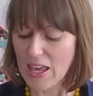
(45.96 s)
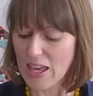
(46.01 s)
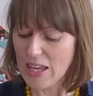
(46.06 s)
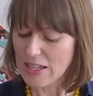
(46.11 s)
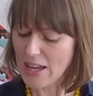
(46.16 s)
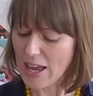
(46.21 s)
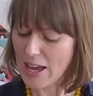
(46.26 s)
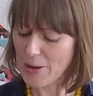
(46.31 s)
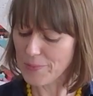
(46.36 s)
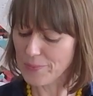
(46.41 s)

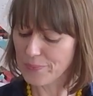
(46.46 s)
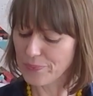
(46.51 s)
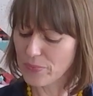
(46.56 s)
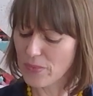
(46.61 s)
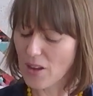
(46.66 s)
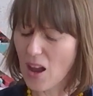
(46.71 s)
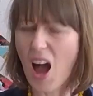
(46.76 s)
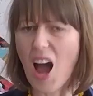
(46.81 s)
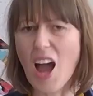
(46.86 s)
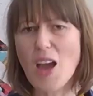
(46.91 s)
Now,
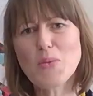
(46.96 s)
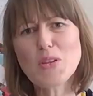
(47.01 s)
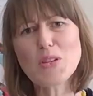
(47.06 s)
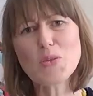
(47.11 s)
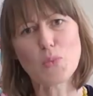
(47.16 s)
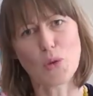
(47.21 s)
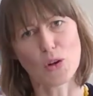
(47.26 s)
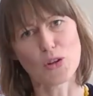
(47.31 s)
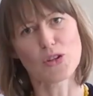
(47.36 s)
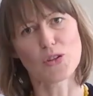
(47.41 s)
I
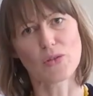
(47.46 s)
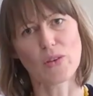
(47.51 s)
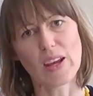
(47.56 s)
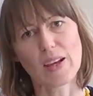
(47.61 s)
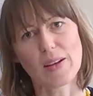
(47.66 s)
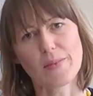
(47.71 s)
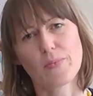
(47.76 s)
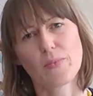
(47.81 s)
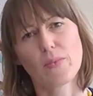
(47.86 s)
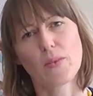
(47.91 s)
was wondering,
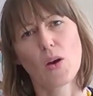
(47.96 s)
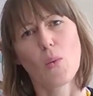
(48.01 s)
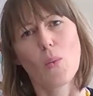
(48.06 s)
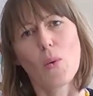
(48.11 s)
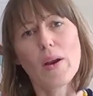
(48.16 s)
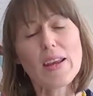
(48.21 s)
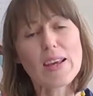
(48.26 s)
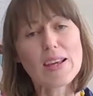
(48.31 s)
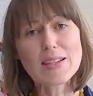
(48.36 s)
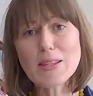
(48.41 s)

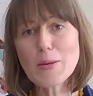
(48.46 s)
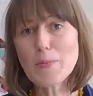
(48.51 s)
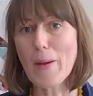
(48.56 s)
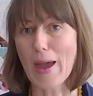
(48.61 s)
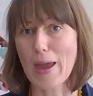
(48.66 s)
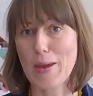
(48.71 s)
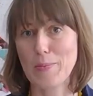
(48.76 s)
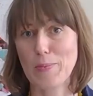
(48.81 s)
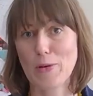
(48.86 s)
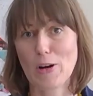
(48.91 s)
what is a
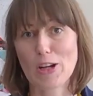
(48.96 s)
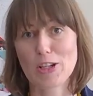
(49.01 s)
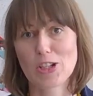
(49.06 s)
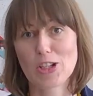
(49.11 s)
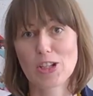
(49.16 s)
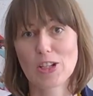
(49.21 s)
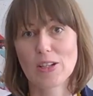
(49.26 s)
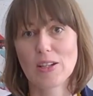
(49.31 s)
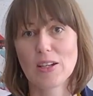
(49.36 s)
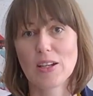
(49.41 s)
paintbrush?
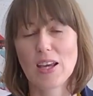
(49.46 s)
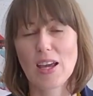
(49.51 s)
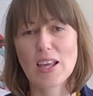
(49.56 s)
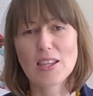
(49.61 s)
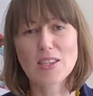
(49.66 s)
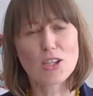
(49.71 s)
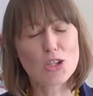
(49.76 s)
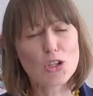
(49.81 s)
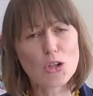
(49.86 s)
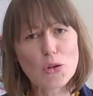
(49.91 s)

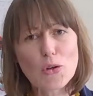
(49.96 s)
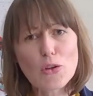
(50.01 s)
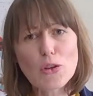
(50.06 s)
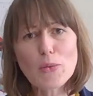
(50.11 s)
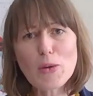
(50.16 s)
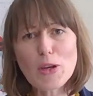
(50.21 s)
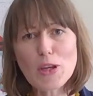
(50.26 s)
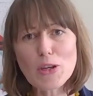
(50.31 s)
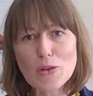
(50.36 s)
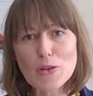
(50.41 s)
It's a tool that
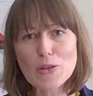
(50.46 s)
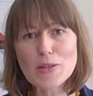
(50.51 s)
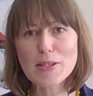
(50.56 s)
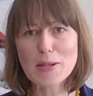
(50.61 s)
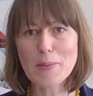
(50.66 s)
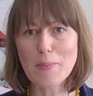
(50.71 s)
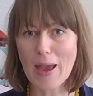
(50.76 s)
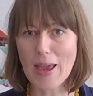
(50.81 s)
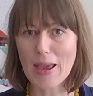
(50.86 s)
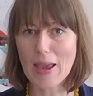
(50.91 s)
we use
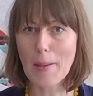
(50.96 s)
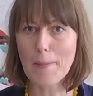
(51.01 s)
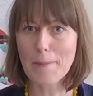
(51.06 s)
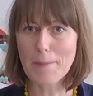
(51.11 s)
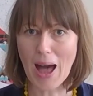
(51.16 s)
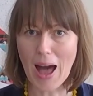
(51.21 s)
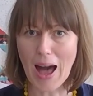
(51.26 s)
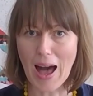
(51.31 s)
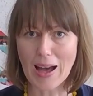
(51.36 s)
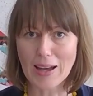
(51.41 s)
to make a
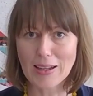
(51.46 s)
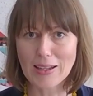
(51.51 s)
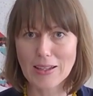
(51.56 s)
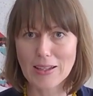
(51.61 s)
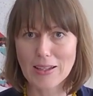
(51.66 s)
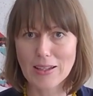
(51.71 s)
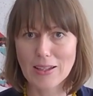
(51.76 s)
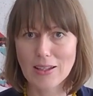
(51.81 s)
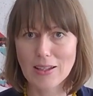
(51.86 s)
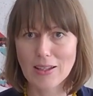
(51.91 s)
mark.
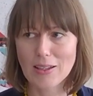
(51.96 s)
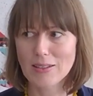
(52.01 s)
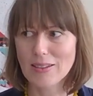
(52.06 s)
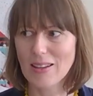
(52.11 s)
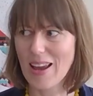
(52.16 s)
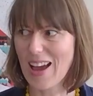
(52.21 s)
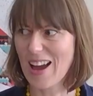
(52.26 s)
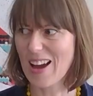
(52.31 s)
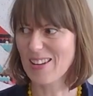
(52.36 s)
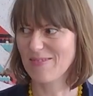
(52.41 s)

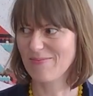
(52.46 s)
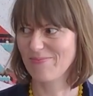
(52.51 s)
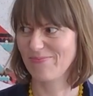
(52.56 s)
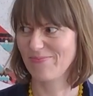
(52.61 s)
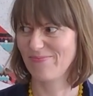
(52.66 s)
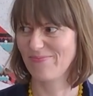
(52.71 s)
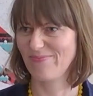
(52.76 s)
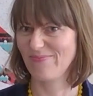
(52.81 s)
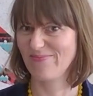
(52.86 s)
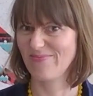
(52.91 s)
Now,
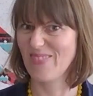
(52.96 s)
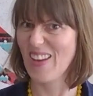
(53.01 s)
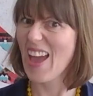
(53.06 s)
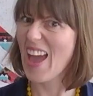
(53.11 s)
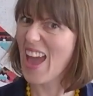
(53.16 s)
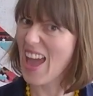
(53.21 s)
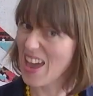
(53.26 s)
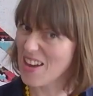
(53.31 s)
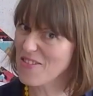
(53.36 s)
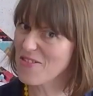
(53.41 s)

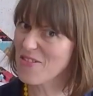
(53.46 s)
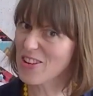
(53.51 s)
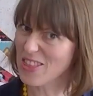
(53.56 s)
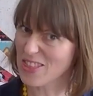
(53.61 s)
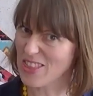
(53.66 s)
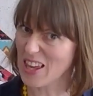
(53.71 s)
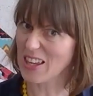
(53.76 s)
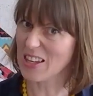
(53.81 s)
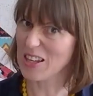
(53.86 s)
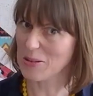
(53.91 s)

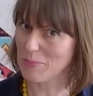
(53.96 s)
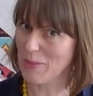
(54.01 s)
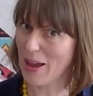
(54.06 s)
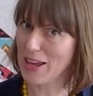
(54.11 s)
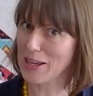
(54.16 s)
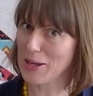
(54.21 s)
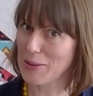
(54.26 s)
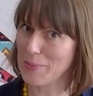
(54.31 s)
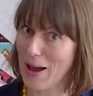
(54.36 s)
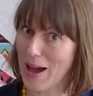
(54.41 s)
everything can
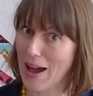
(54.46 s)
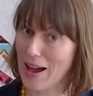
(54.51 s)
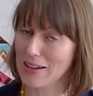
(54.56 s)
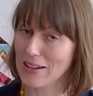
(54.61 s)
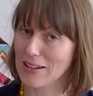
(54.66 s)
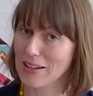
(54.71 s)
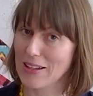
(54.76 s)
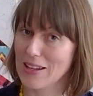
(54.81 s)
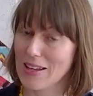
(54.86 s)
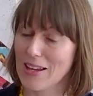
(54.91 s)
make a
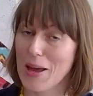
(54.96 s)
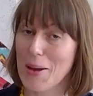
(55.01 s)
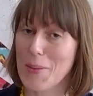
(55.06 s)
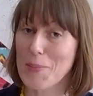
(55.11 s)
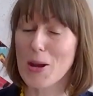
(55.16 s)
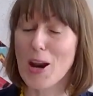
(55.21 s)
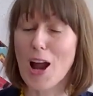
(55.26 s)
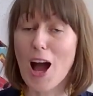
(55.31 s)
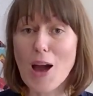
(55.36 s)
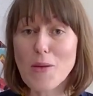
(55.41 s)
mark,
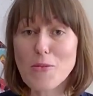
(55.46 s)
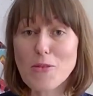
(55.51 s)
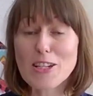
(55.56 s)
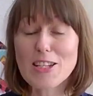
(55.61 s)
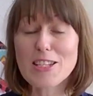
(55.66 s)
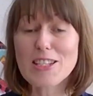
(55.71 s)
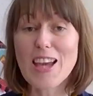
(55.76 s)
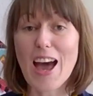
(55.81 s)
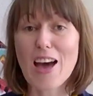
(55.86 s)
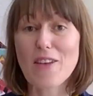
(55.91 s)
but I
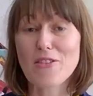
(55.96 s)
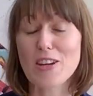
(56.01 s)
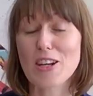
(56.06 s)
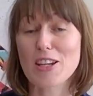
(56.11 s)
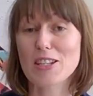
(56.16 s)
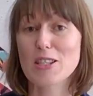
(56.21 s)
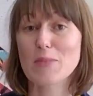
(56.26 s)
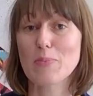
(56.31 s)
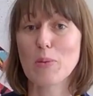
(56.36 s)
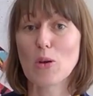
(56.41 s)
wanted to have an
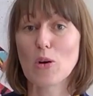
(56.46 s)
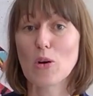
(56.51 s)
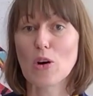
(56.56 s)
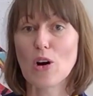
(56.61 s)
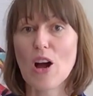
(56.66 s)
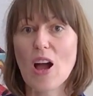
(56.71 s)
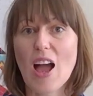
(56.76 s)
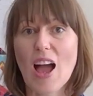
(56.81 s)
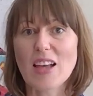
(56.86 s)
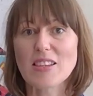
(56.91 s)

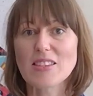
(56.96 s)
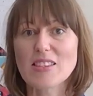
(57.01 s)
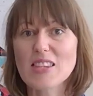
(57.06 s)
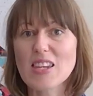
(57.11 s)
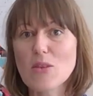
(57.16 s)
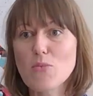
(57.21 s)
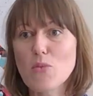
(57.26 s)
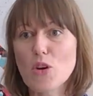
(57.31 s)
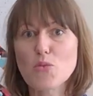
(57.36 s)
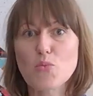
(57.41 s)
explore and
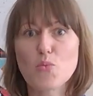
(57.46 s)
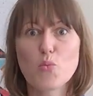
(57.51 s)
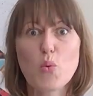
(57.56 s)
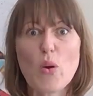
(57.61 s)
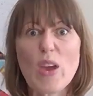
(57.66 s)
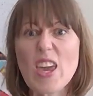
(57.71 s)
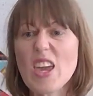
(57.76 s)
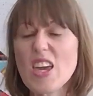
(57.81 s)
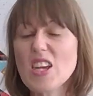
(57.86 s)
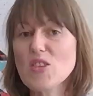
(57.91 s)
see what
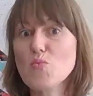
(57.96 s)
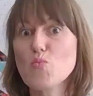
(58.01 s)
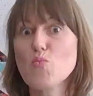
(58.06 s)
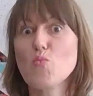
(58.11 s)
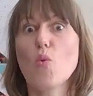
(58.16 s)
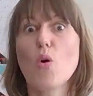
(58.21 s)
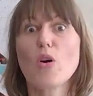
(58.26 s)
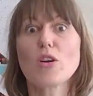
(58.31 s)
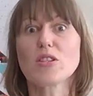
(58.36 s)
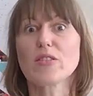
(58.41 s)
weird and
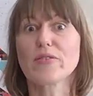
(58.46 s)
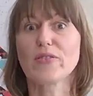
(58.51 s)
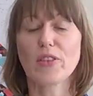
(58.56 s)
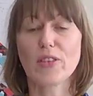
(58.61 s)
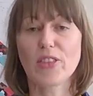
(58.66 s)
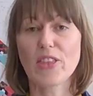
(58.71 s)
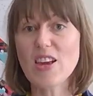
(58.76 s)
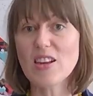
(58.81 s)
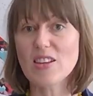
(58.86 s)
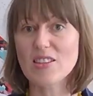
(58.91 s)
wonderful
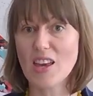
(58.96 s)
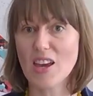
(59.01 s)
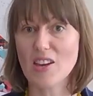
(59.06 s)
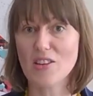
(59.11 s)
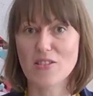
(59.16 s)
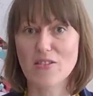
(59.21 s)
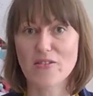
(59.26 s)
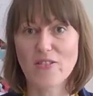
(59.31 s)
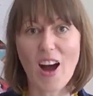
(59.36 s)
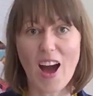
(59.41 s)
things I
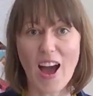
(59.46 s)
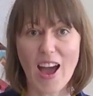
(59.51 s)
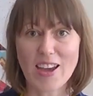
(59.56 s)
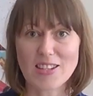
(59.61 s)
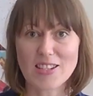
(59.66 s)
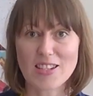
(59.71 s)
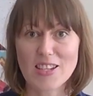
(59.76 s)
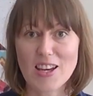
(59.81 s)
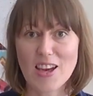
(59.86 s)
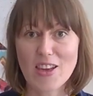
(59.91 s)
could
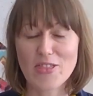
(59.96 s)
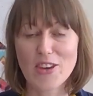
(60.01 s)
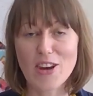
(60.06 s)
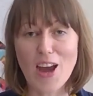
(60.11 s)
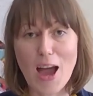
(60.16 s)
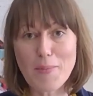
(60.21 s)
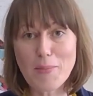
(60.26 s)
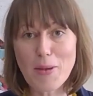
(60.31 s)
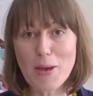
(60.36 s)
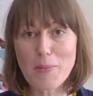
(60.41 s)
find that
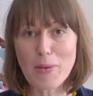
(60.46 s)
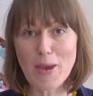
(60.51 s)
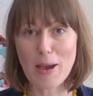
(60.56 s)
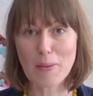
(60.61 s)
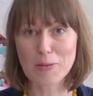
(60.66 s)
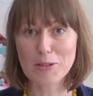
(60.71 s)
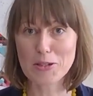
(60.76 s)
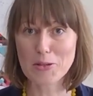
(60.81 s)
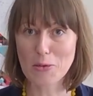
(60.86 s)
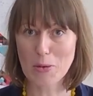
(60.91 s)
I might be
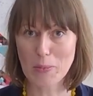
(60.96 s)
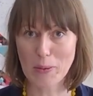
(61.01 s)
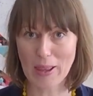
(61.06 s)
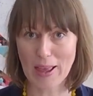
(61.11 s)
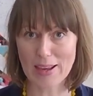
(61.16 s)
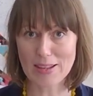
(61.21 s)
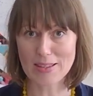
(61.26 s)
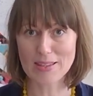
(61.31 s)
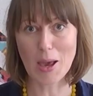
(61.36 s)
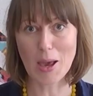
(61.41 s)
able to
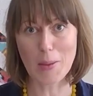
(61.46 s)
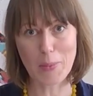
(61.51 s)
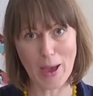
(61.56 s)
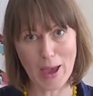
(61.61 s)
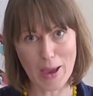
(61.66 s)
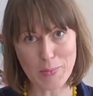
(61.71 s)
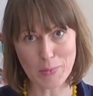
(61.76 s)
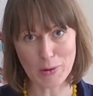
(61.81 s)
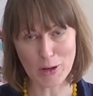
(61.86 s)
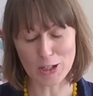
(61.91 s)
replace
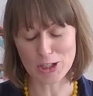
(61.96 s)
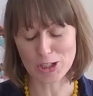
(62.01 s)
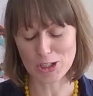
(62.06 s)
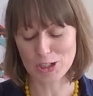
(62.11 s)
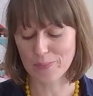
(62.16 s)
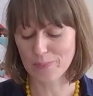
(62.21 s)
paintbrush.